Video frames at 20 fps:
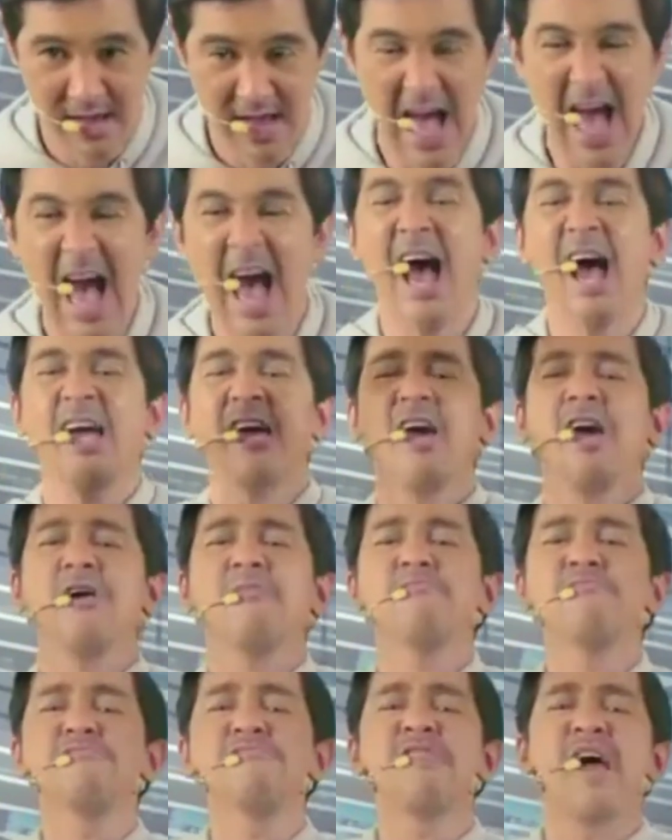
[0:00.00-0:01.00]
I
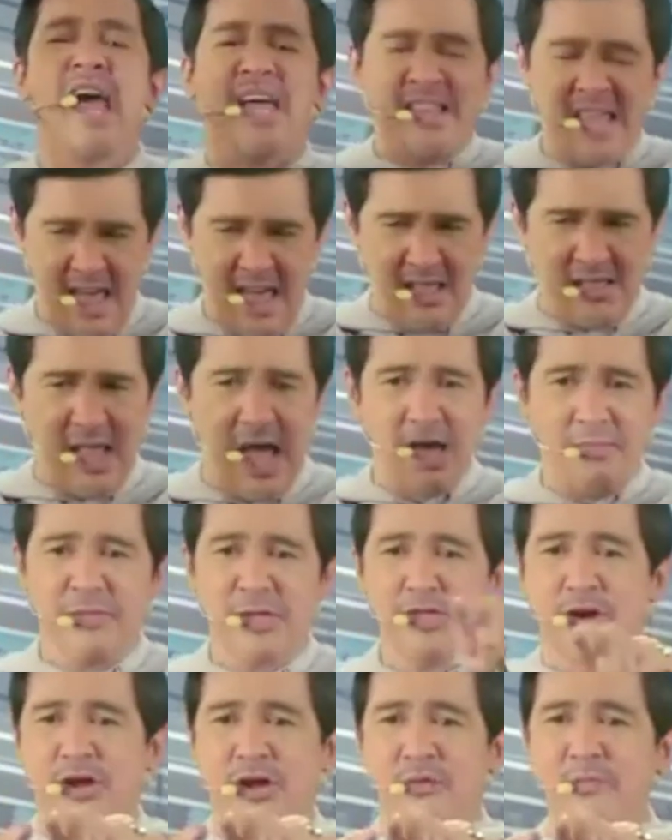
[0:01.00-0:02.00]
am ready. Type
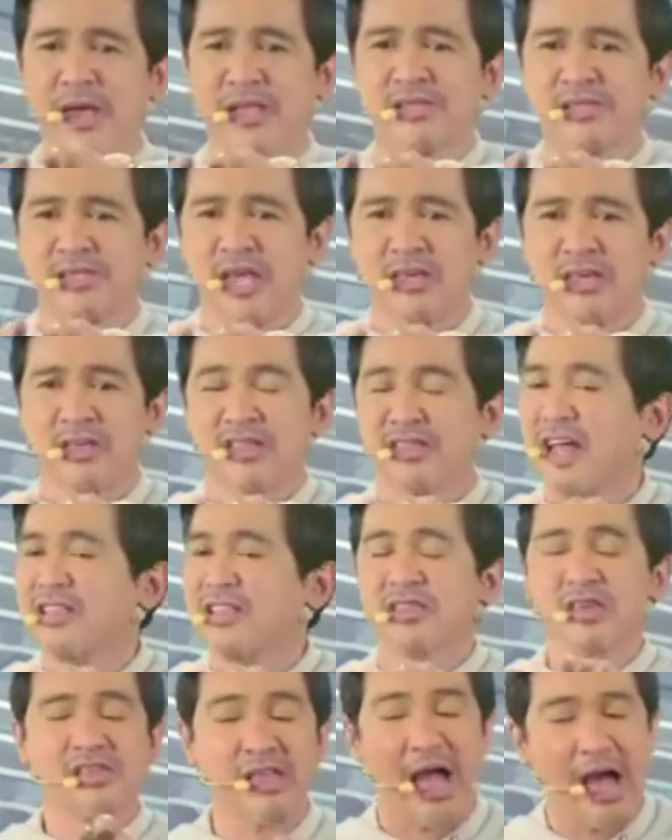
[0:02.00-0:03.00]
in your comment section,
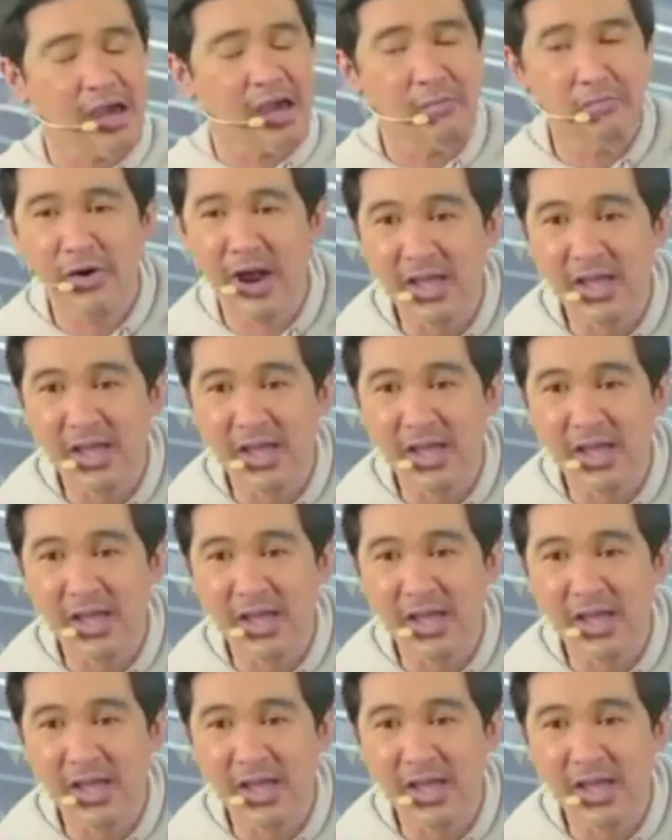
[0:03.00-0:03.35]
not just I am